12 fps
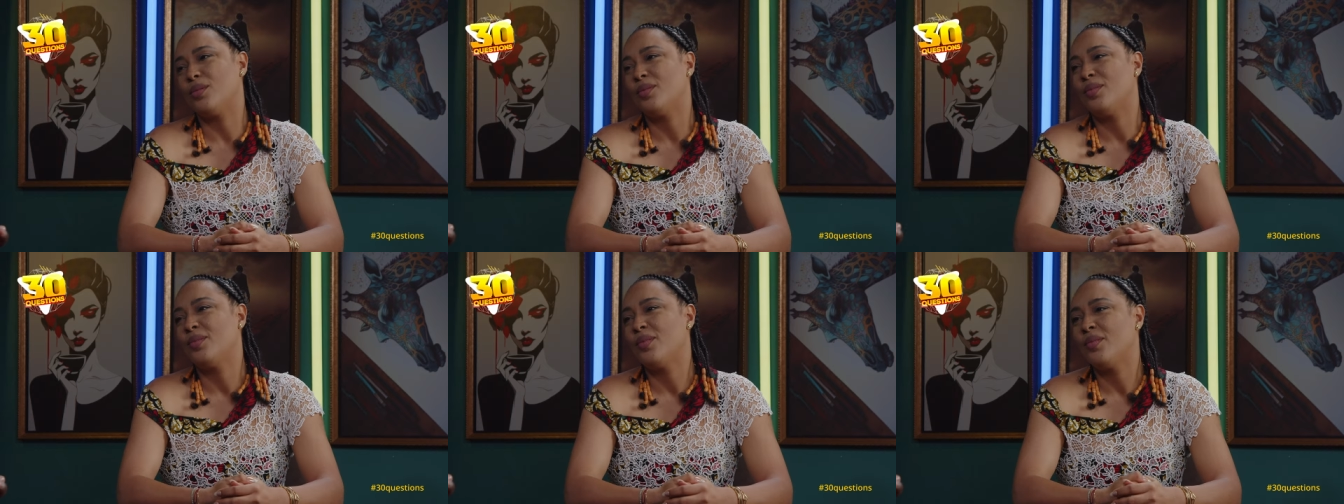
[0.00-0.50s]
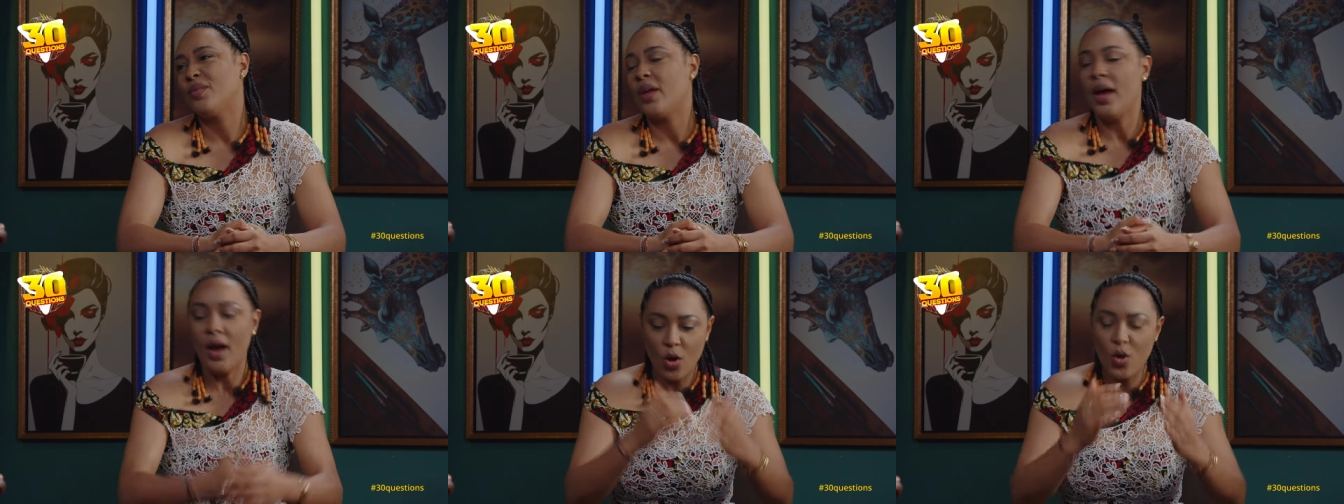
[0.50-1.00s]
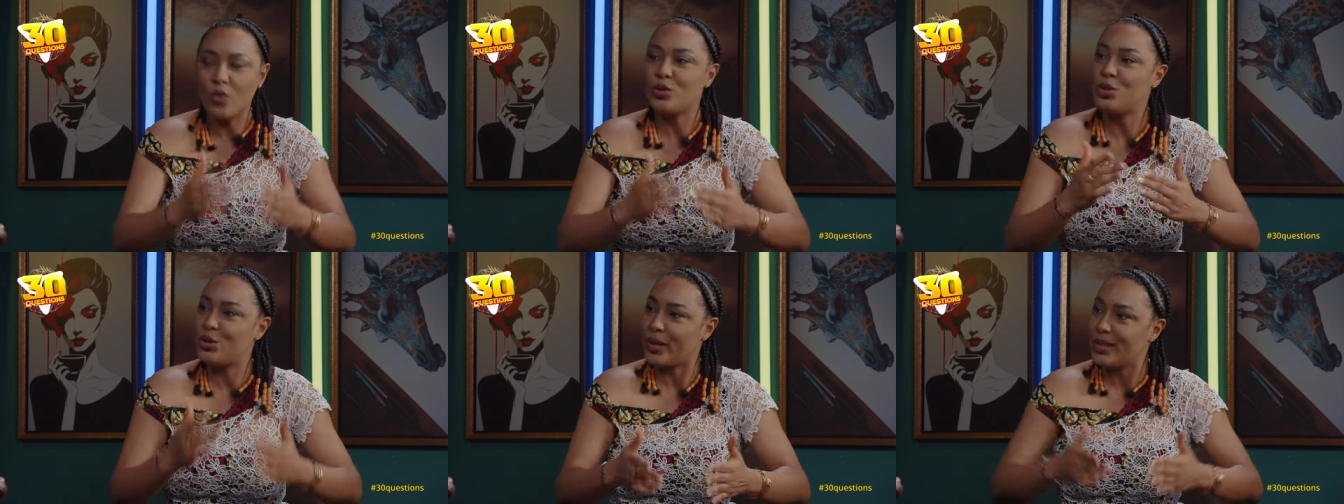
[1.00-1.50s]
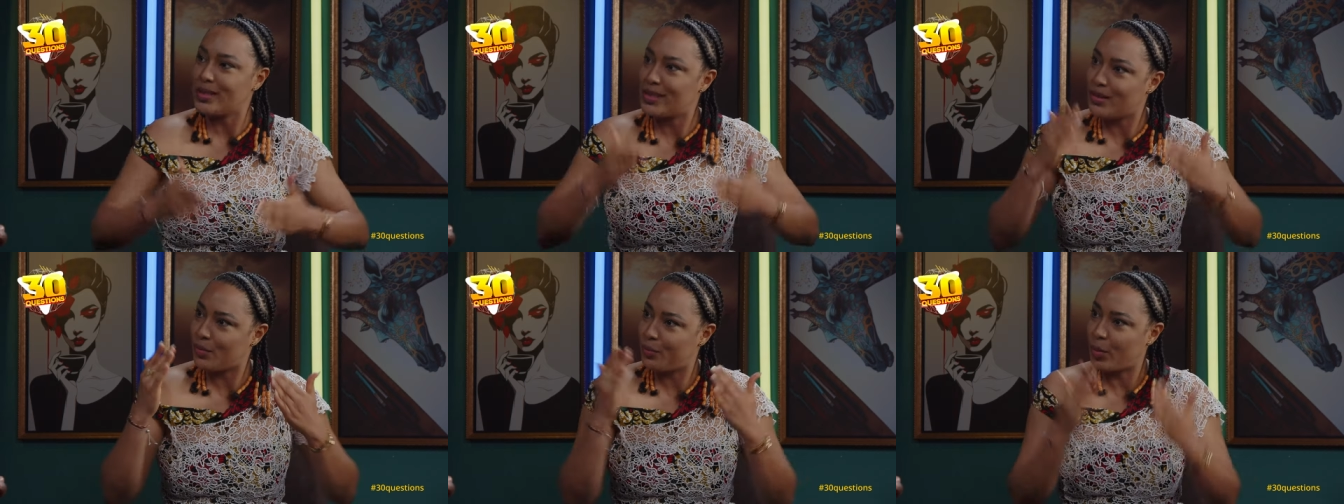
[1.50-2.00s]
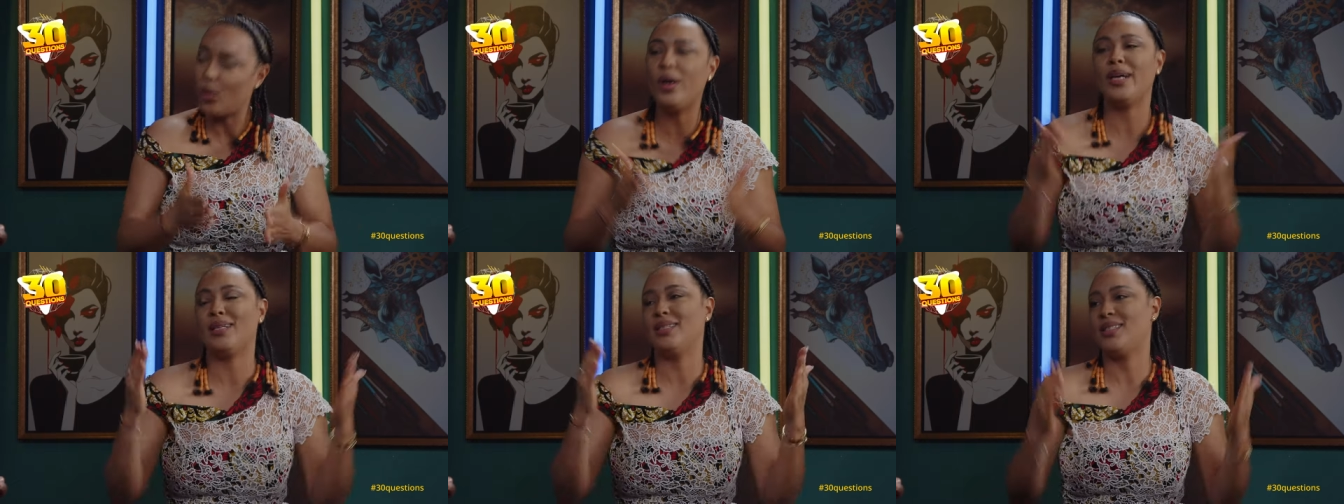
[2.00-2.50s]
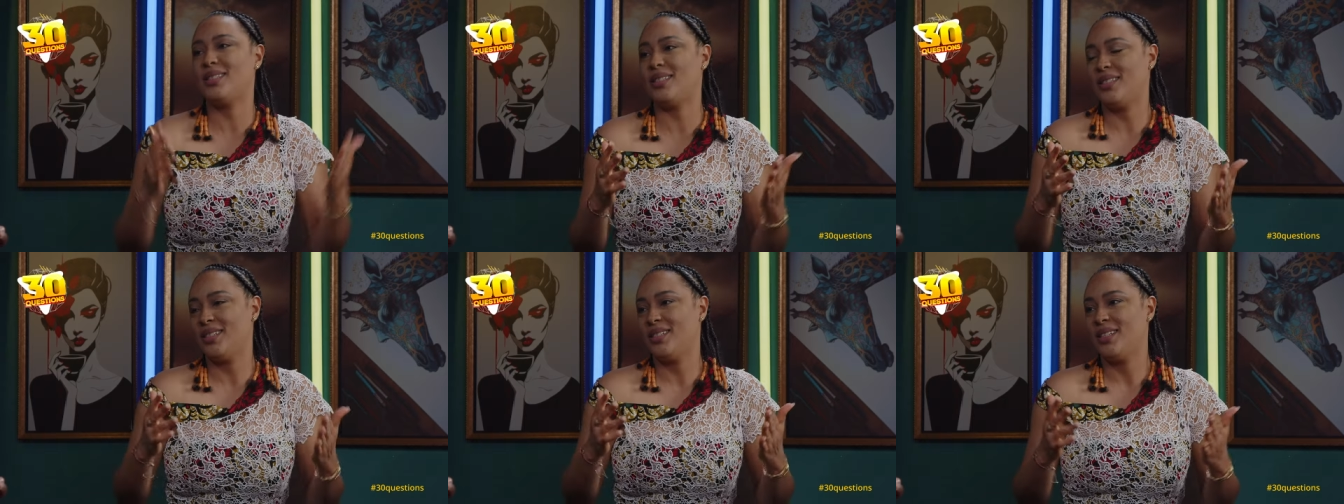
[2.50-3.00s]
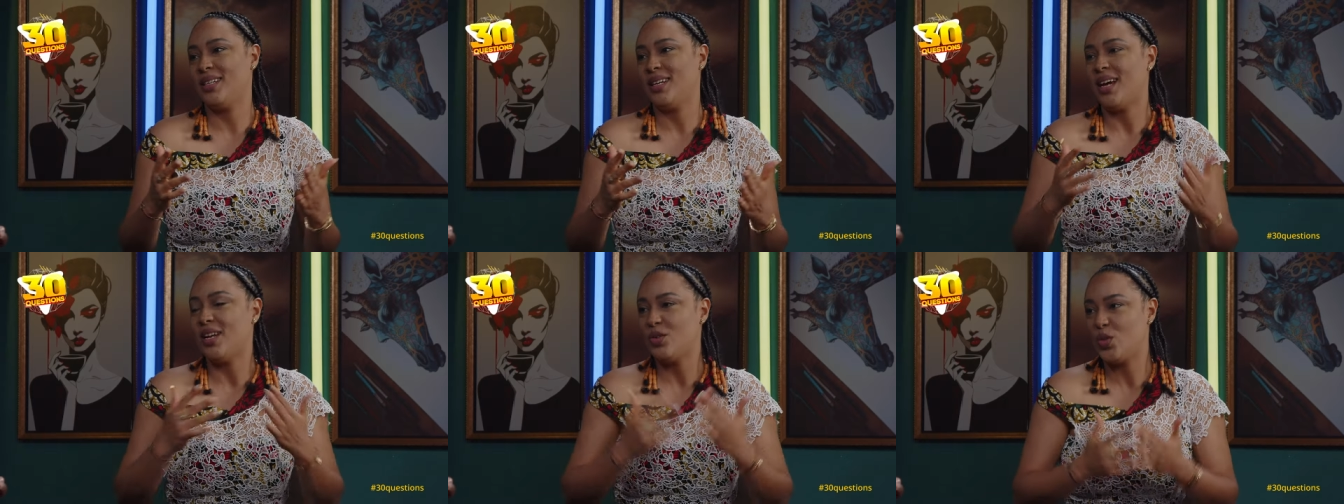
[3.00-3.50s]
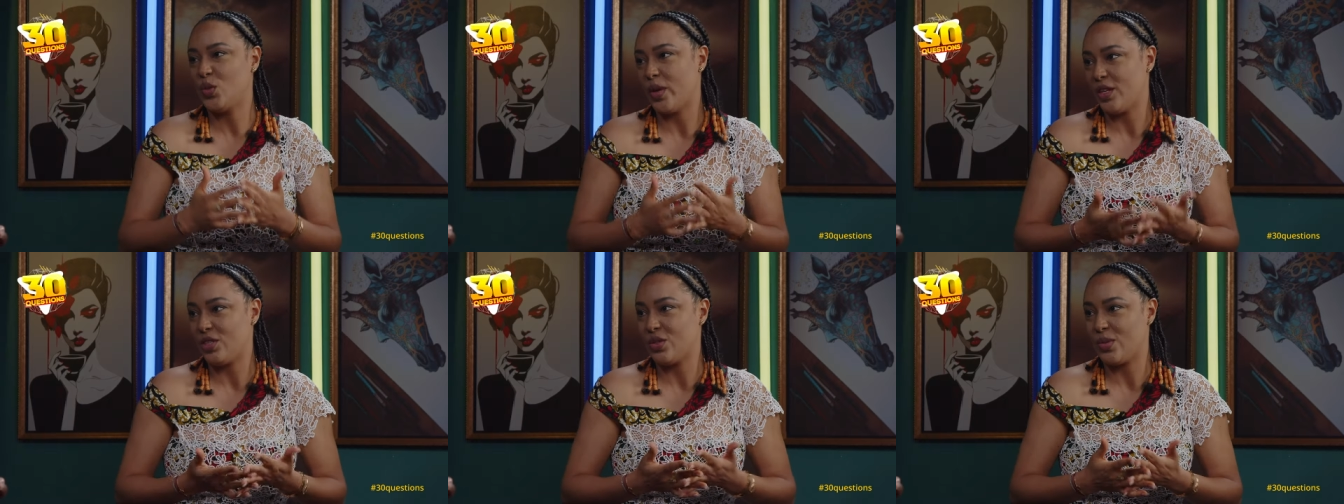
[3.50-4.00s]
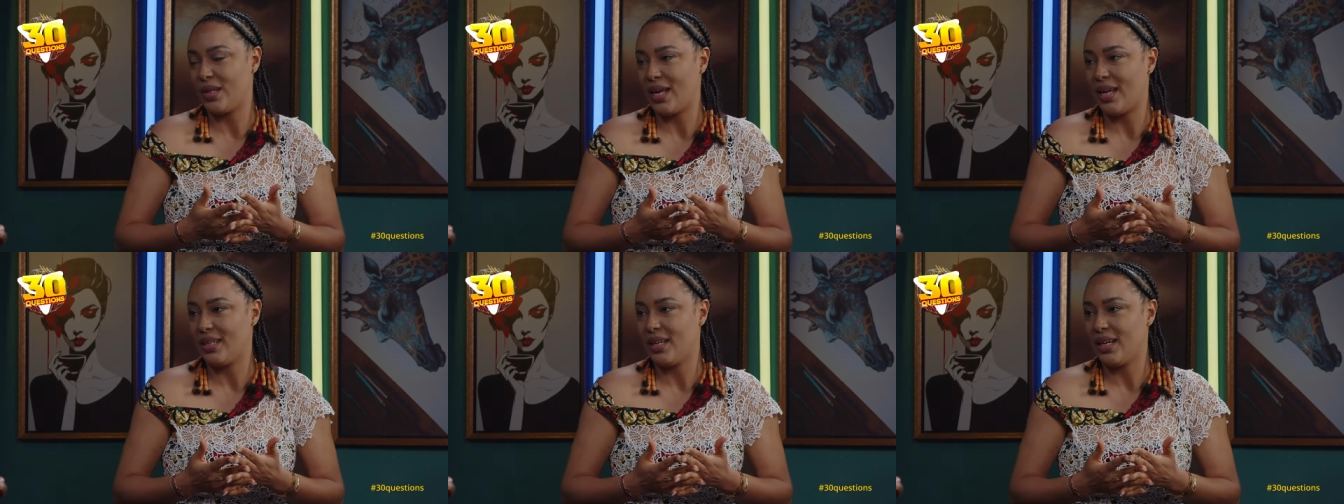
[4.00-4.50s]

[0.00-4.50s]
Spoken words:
Go straight to the point. Okay. I lose patience with that.